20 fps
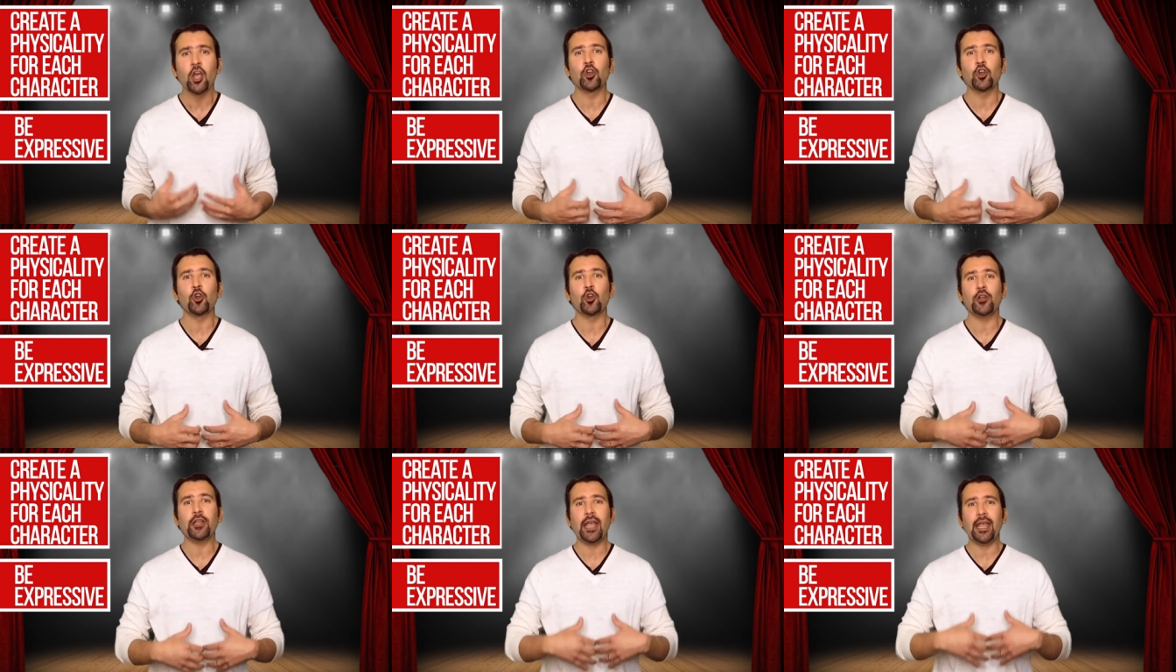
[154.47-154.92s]

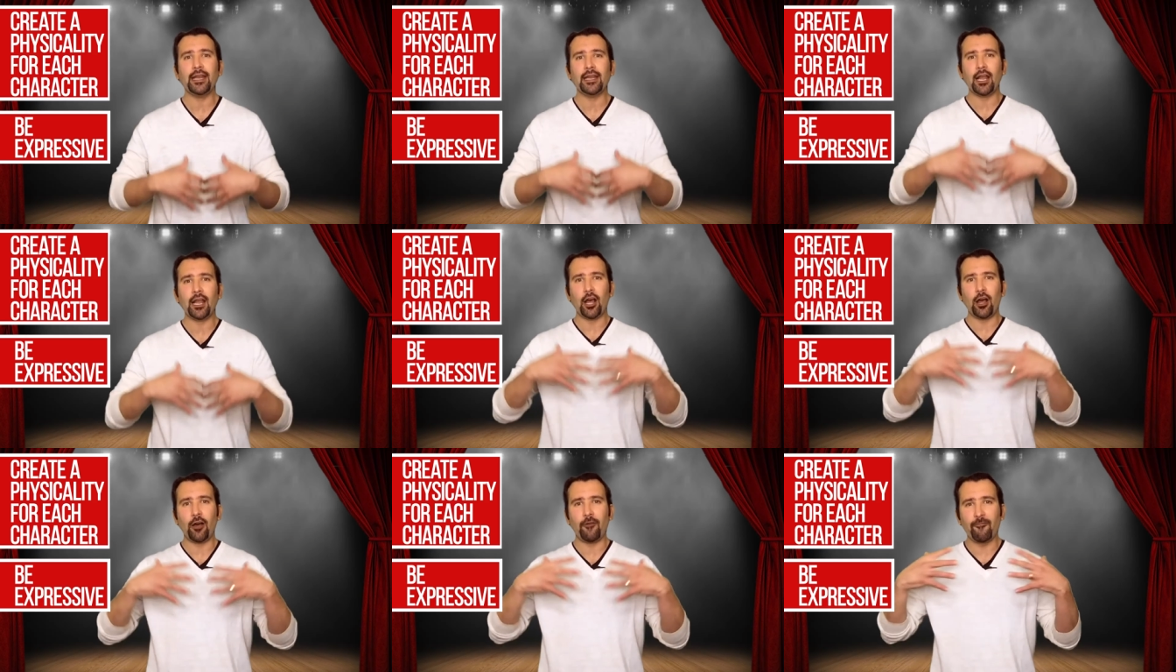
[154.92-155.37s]
Create
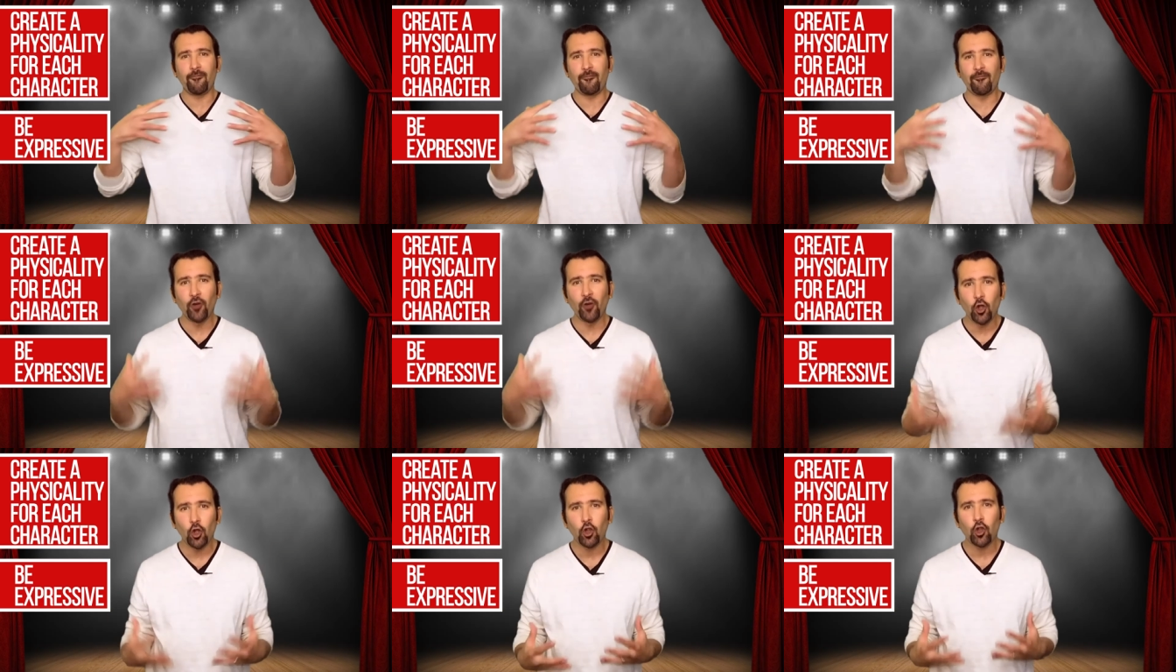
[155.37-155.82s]
a
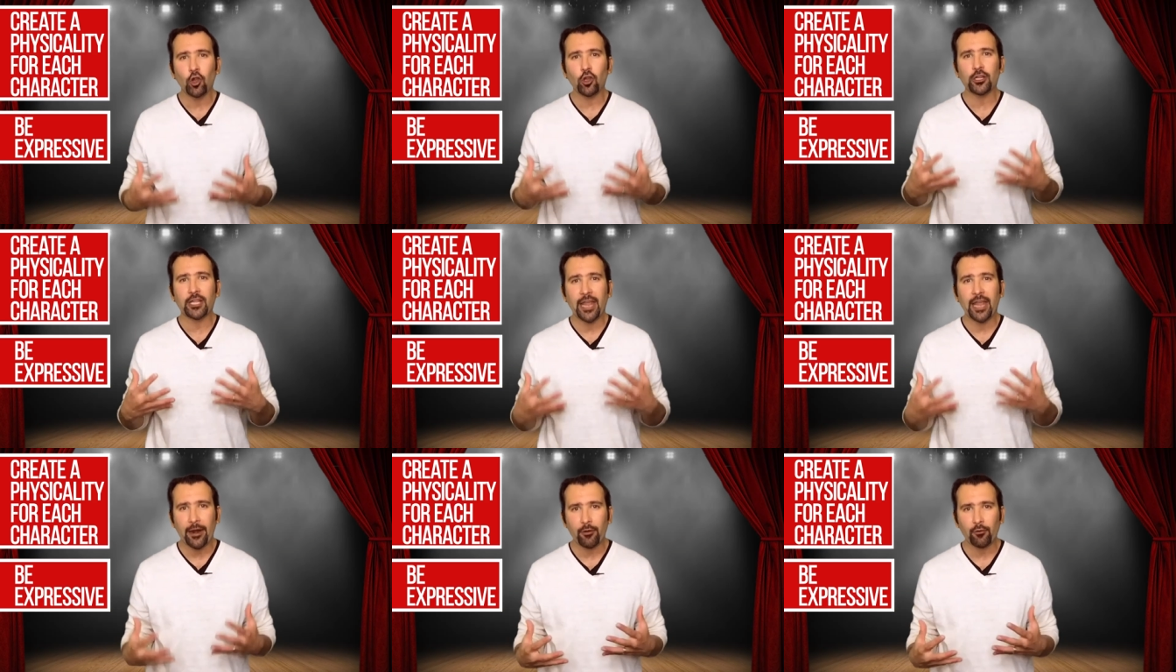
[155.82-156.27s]
full
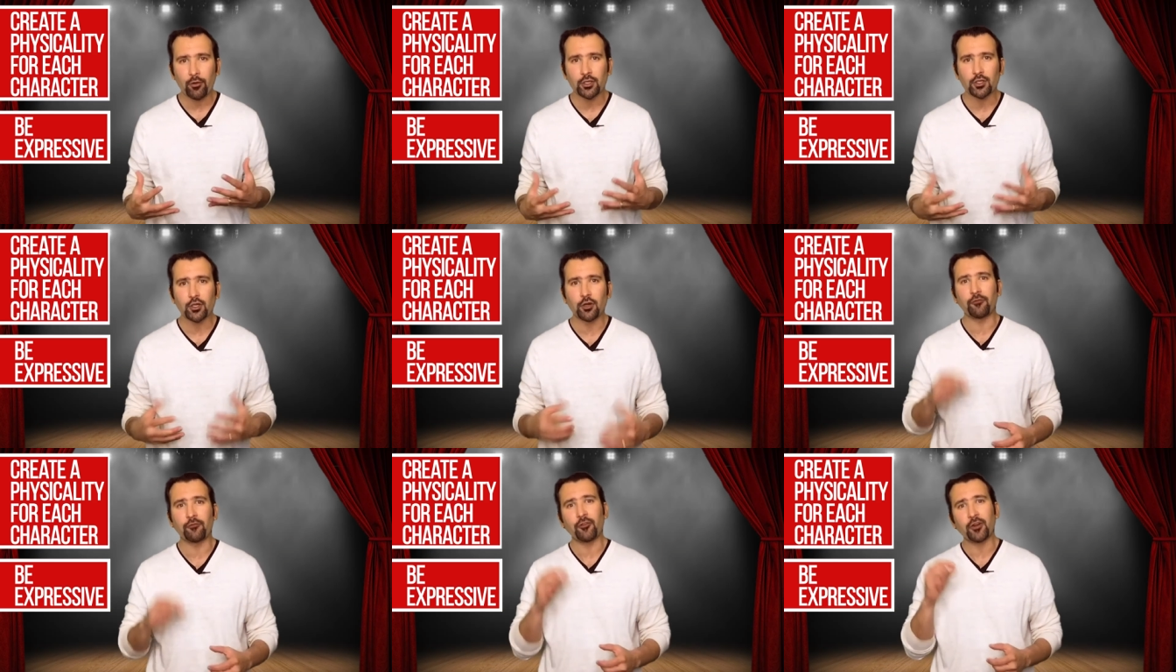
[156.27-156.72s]

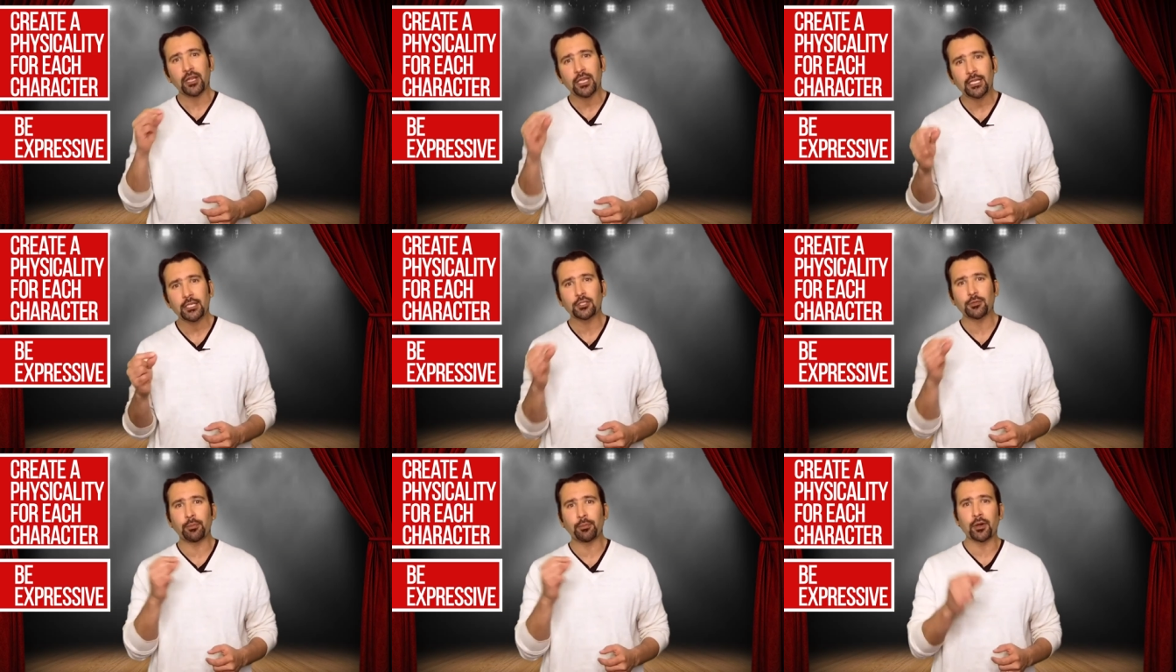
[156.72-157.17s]
character for
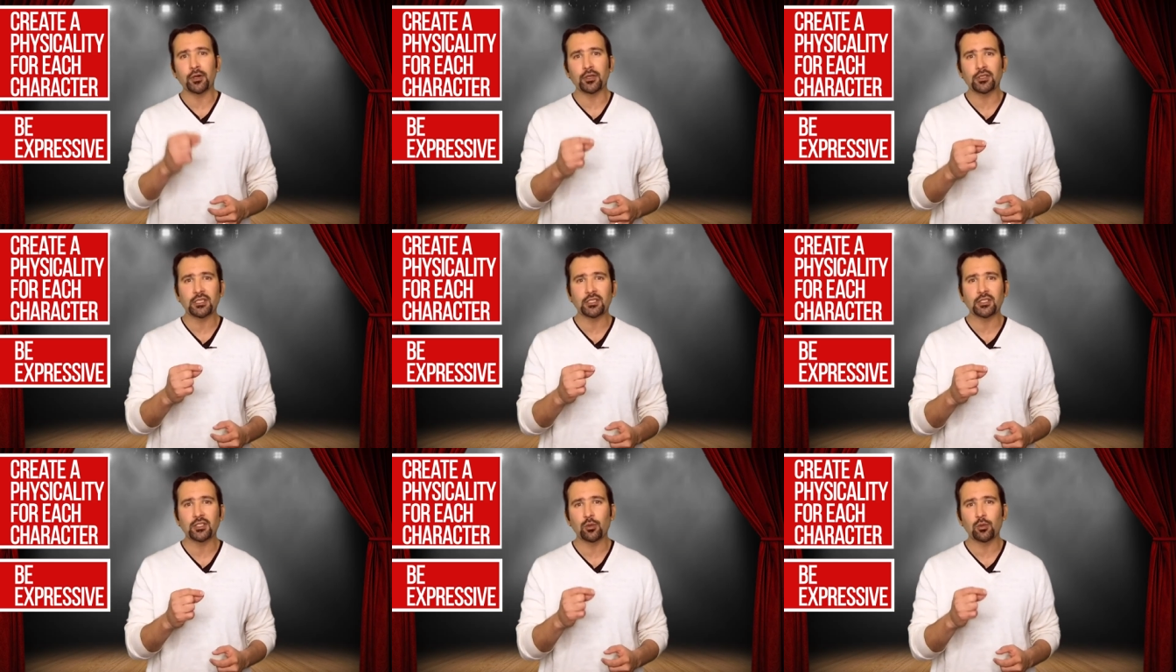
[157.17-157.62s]
each
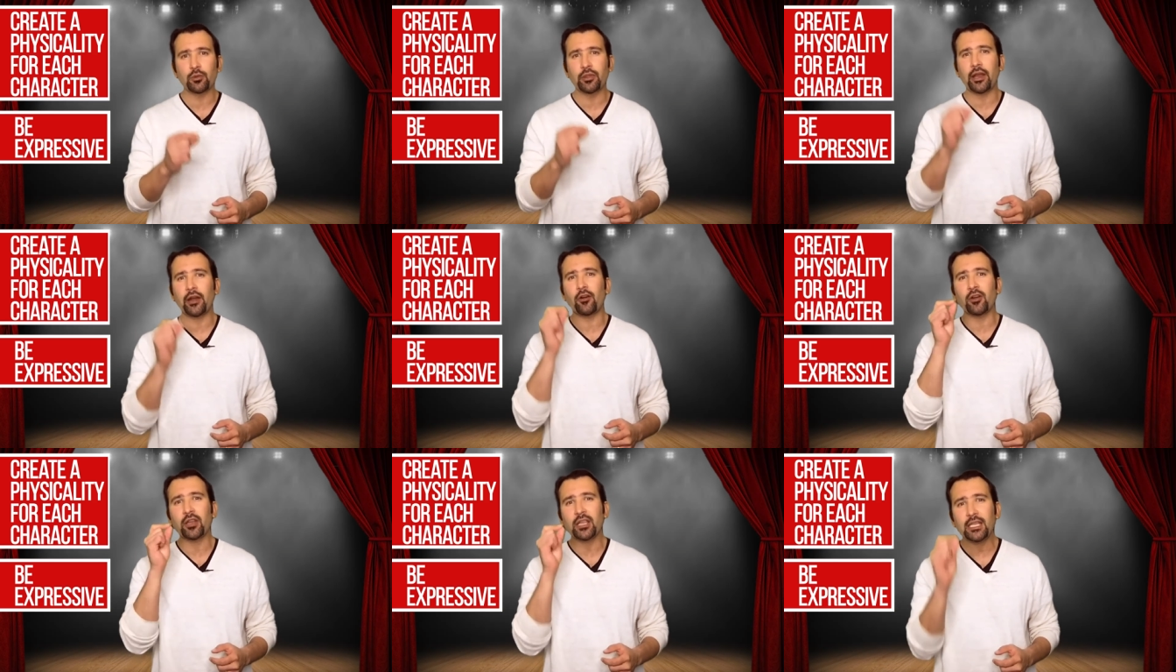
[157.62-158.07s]
person so
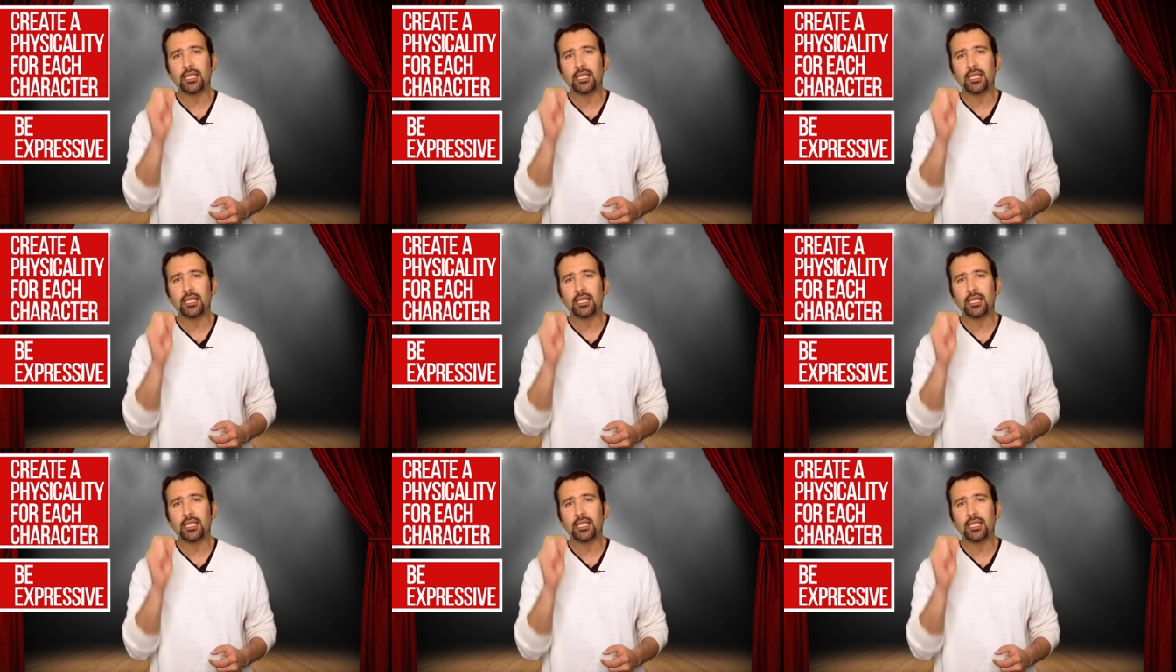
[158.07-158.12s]
they're